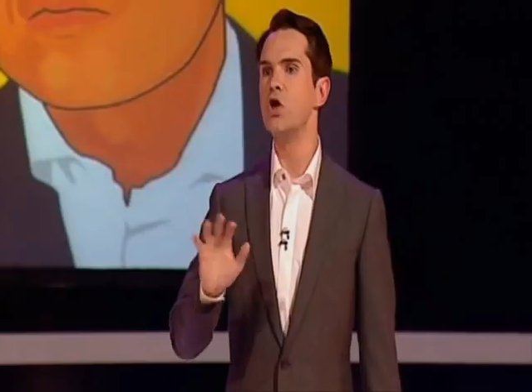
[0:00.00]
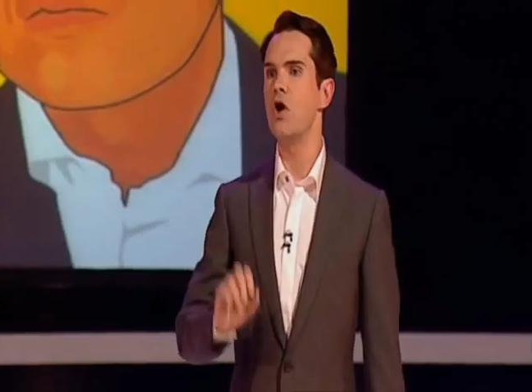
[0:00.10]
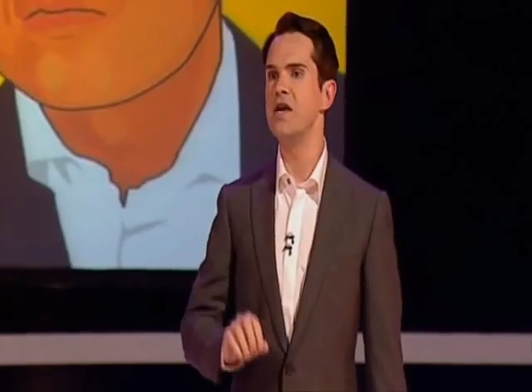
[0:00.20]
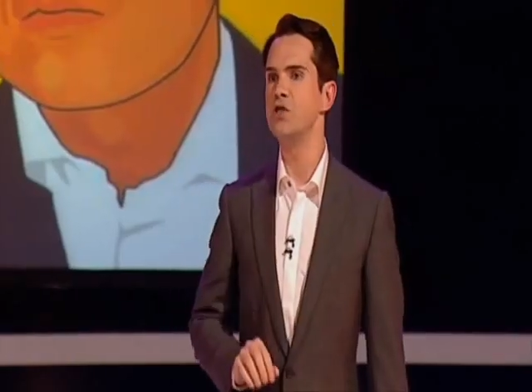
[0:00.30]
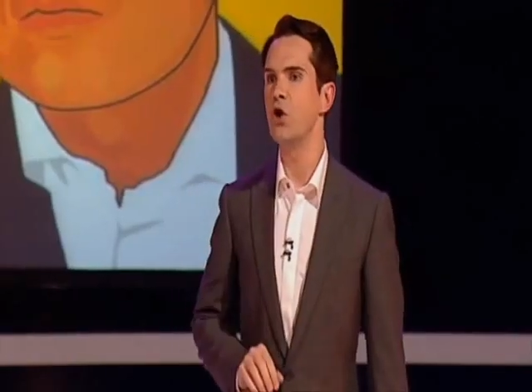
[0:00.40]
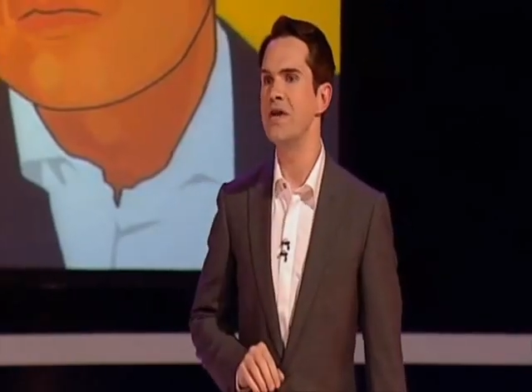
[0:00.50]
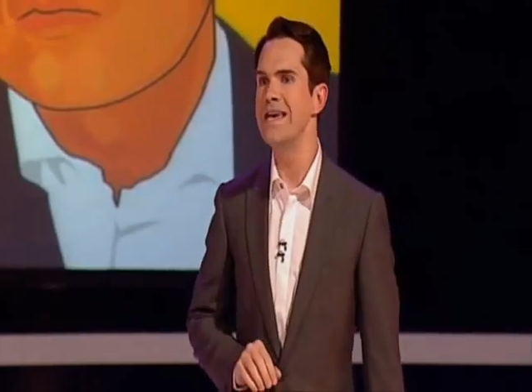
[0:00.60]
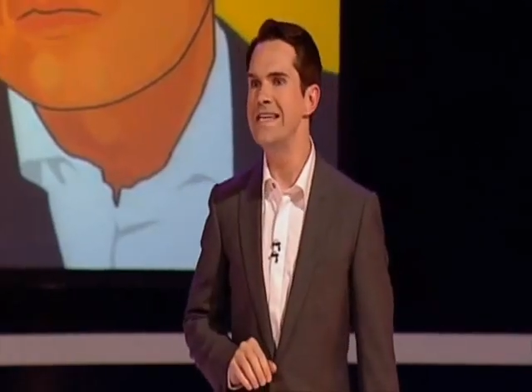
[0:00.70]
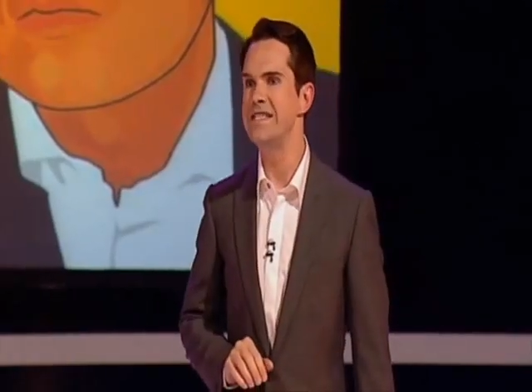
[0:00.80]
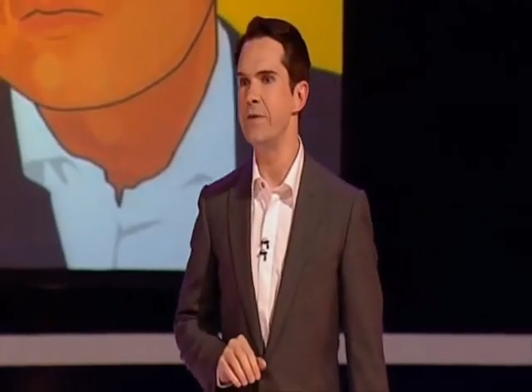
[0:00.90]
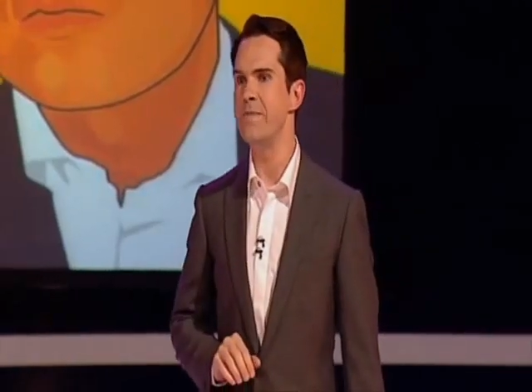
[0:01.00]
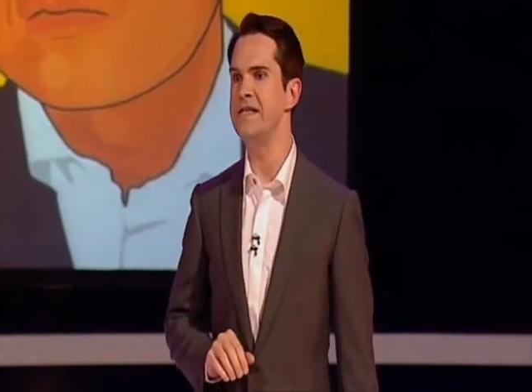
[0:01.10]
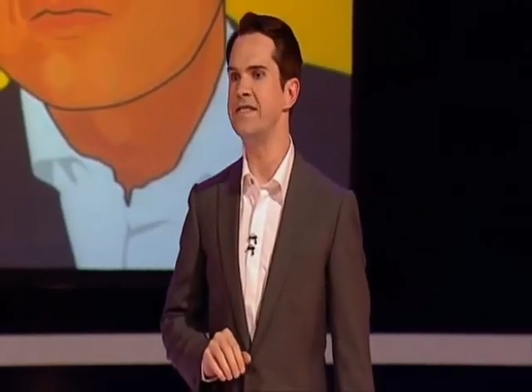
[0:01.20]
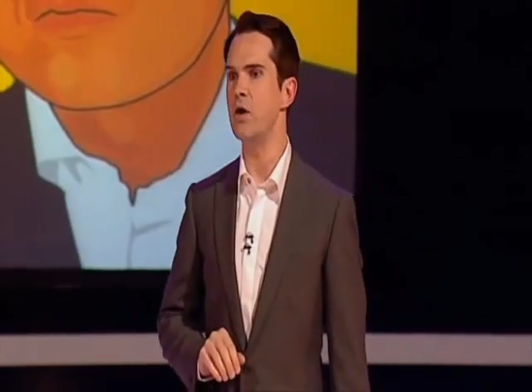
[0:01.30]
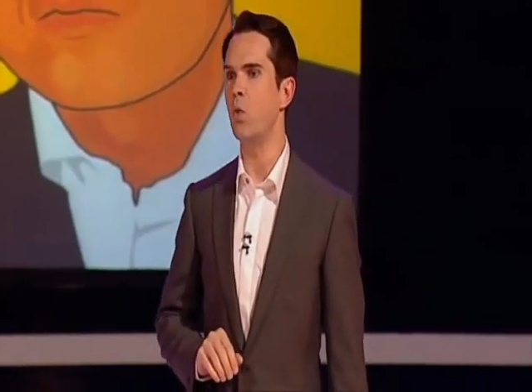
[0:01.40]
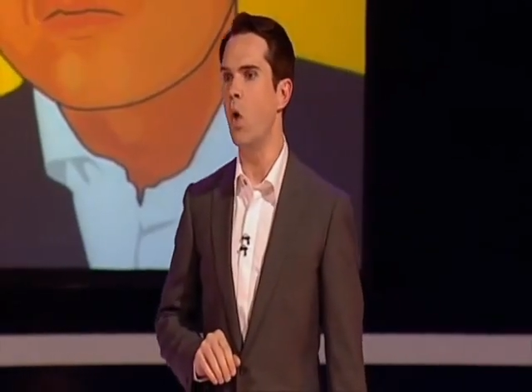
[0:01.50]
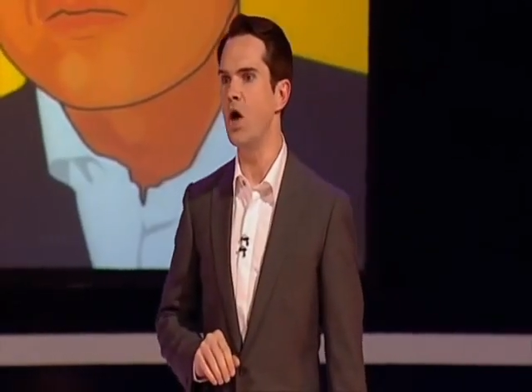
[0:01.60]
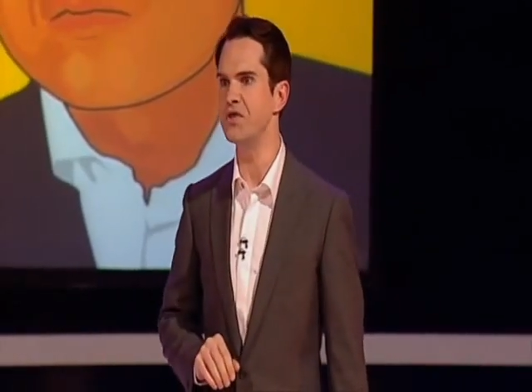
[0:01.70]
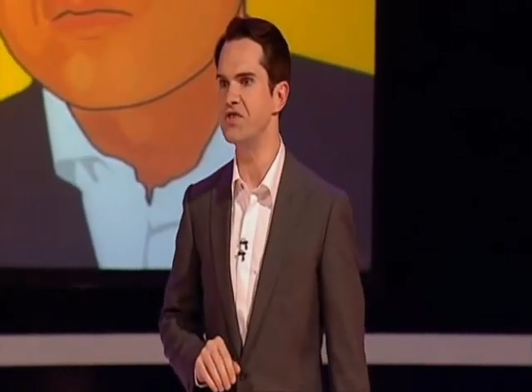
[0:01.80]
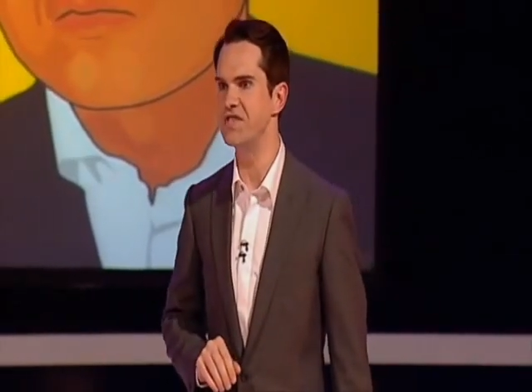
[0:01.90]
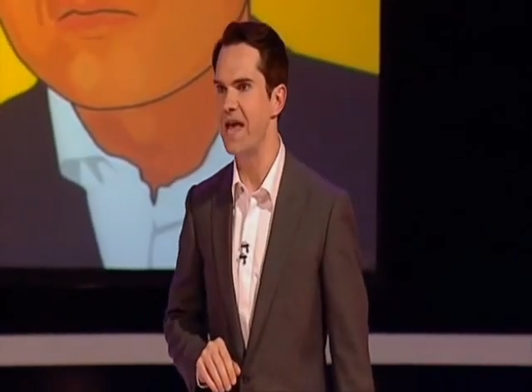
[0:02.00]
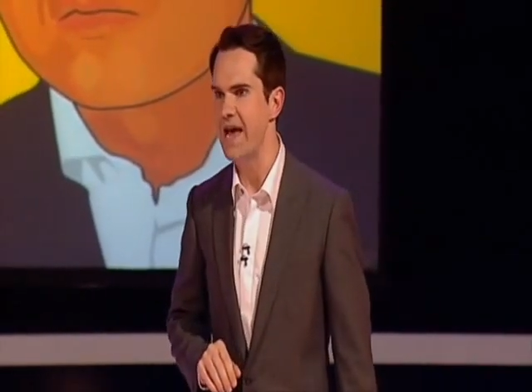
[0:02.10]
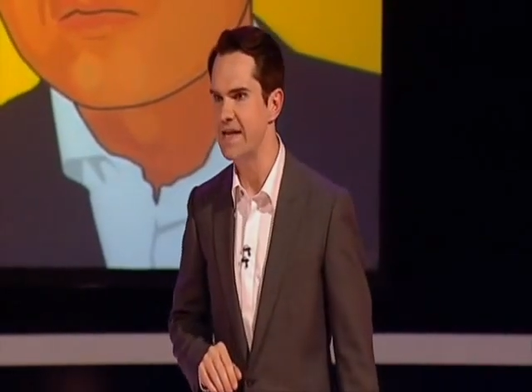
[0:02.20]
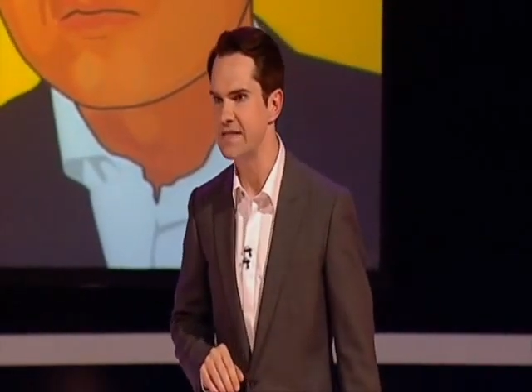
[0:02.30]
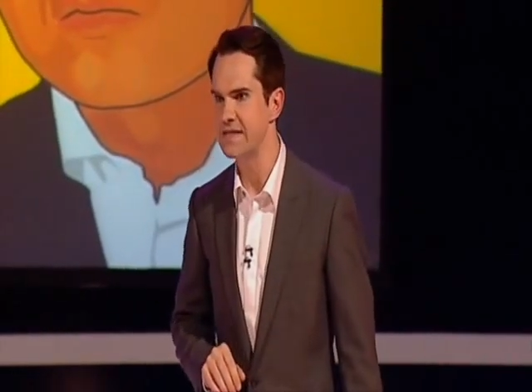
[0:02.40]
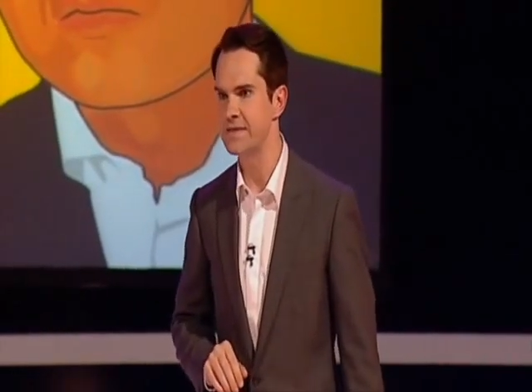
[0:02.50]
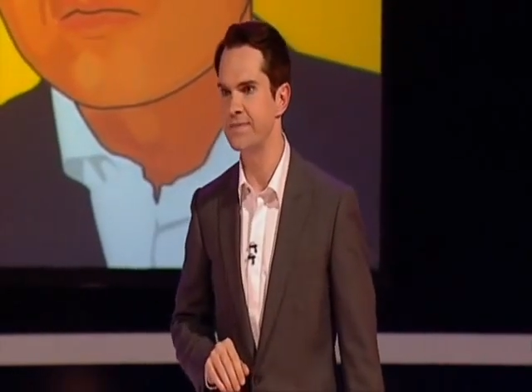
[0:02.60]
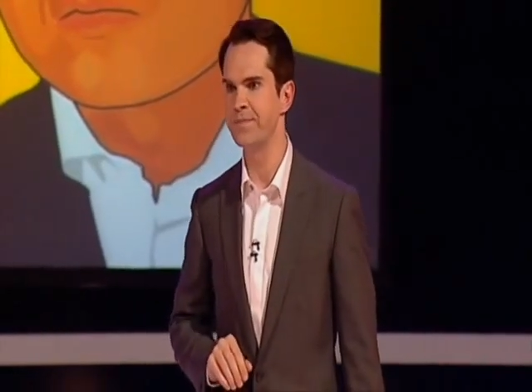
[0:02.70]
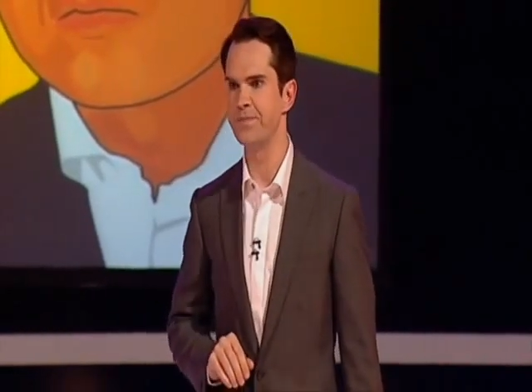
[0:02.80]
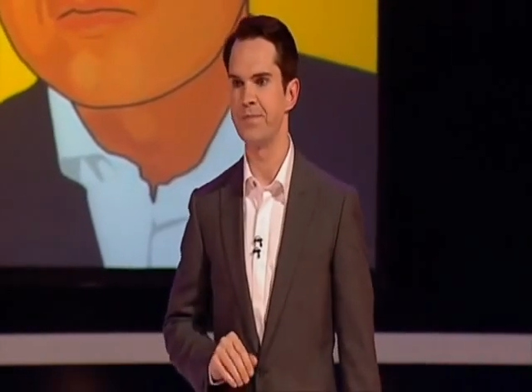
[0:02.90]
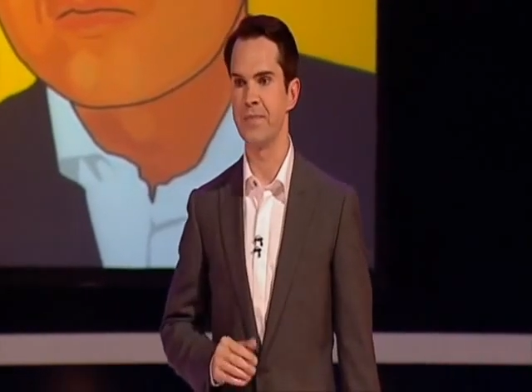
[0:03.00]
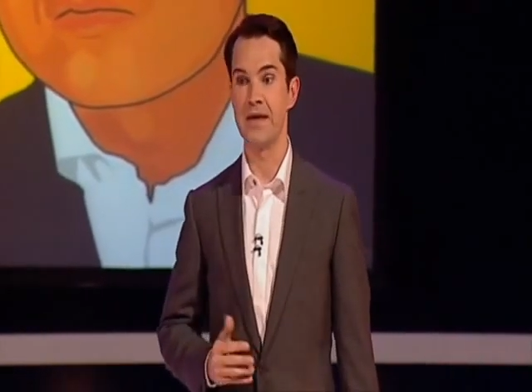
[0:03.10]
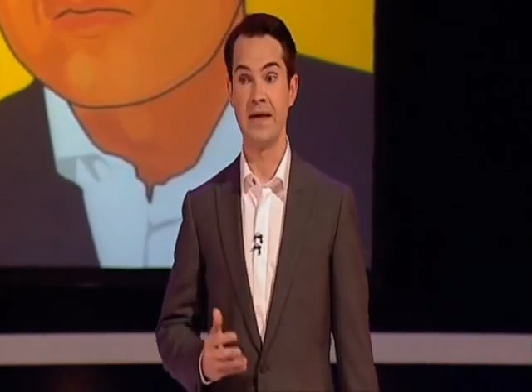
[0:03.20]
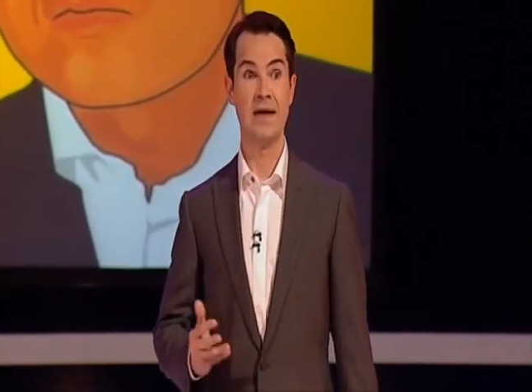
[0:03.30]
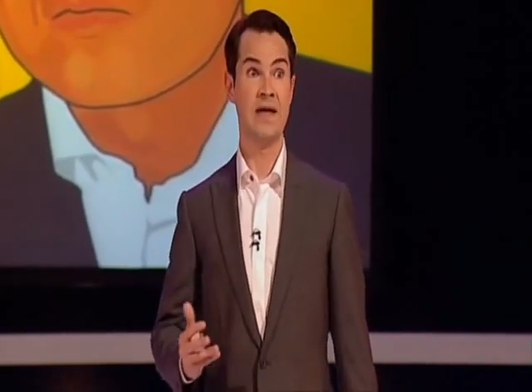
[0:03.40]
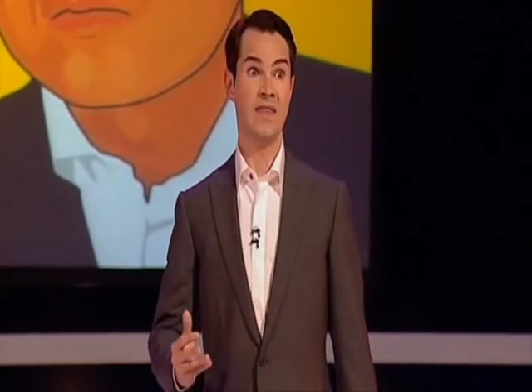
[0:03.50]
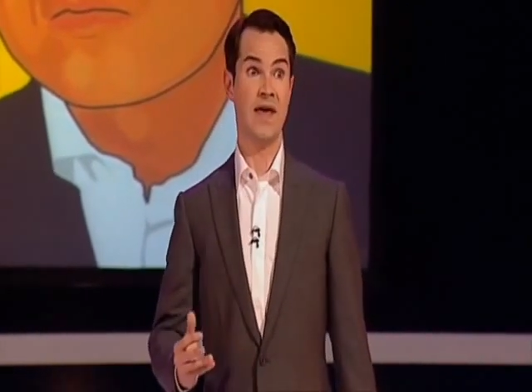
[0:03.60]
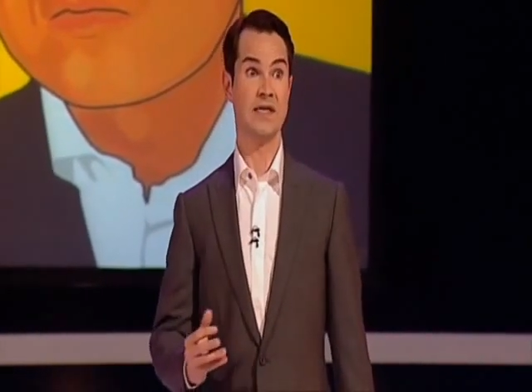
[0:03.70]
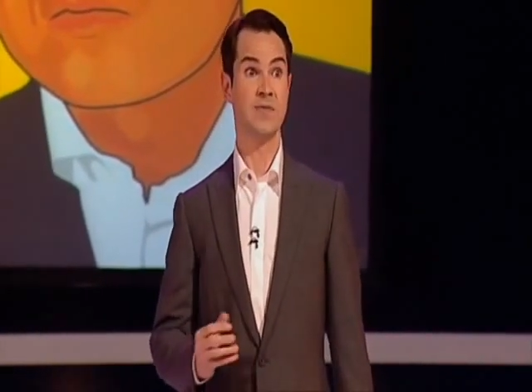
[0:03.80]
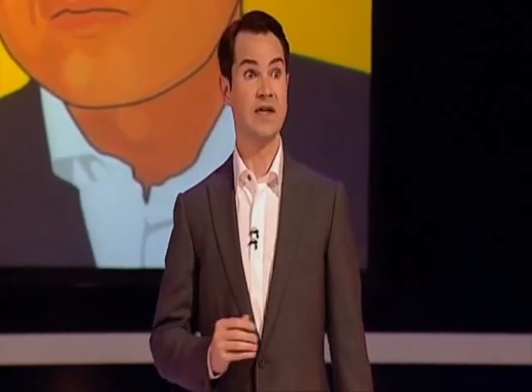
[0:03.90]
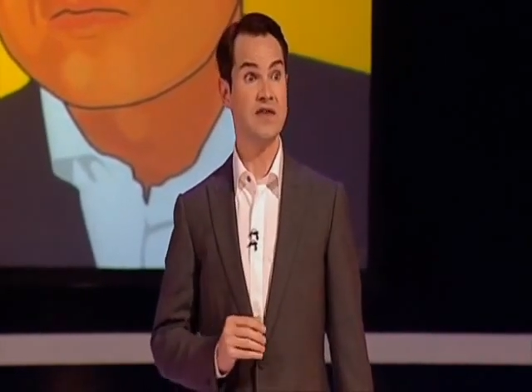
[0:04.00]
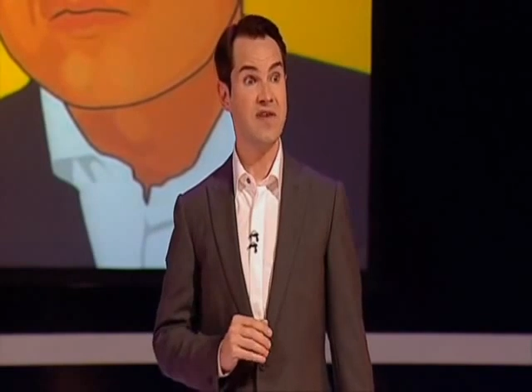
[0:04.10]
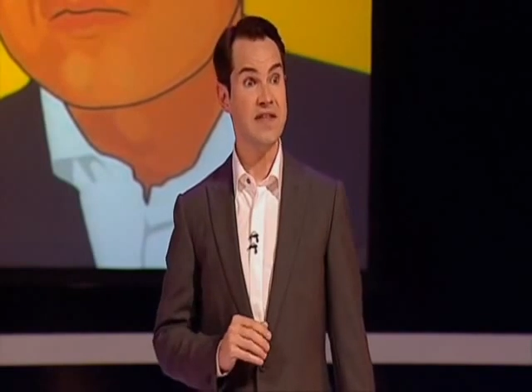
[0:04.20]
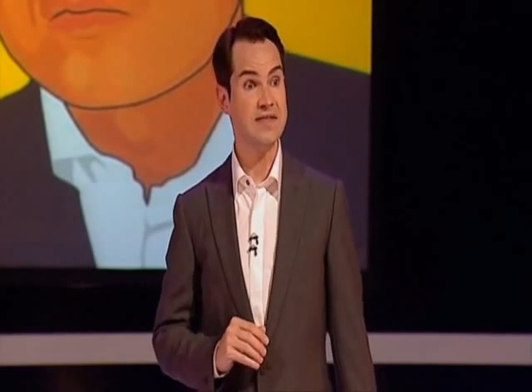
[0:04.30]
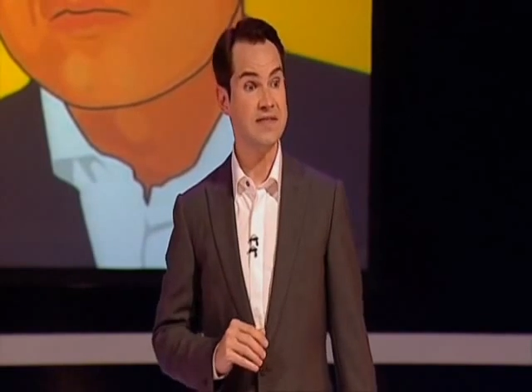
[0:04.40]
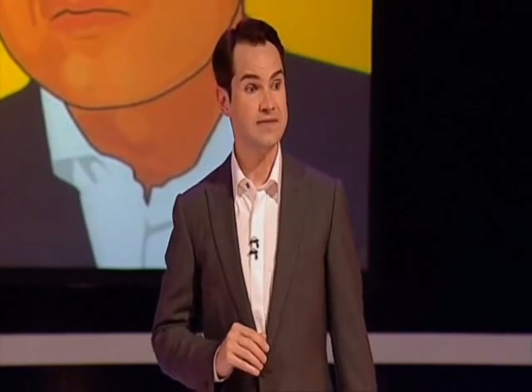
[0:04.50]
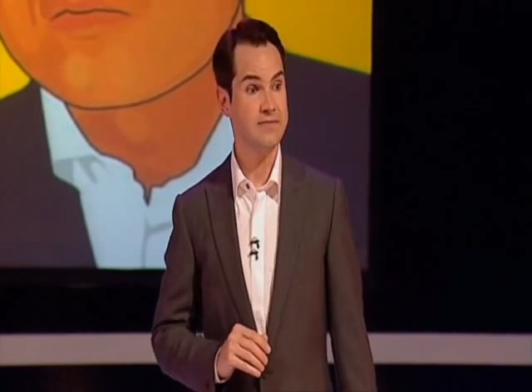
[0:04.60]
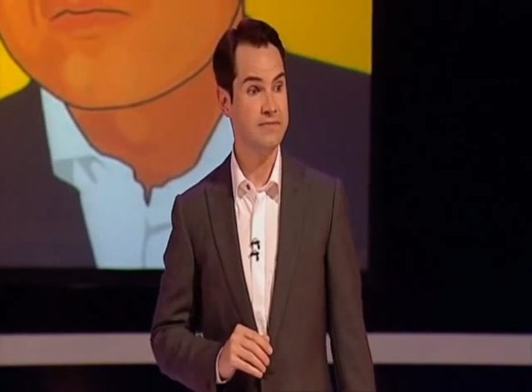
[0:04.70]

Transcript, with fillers: a dog is on heat, it means it wants sex. That is my defence.